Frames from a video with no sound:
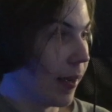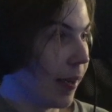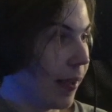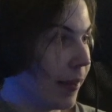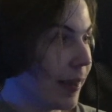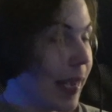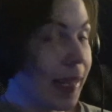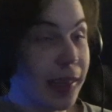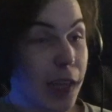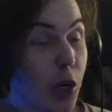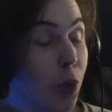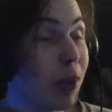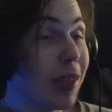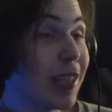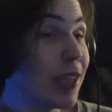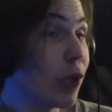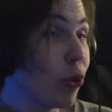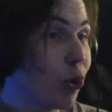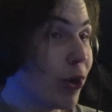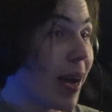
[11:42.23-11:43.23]
They literally
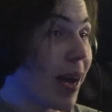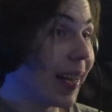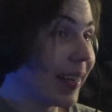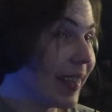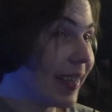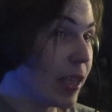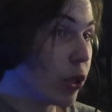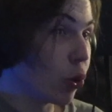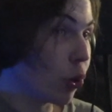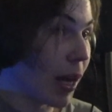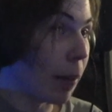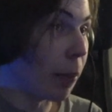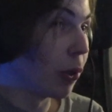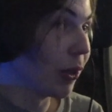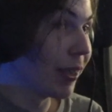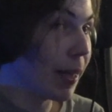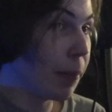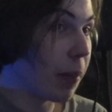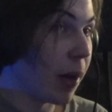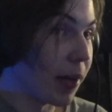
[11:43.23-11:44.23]
do not need to double
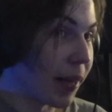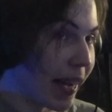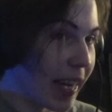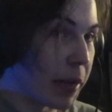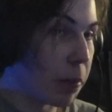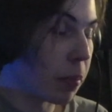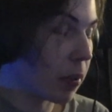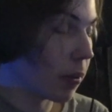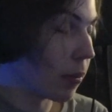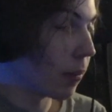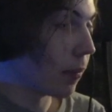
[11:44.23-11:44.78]
dip on hype.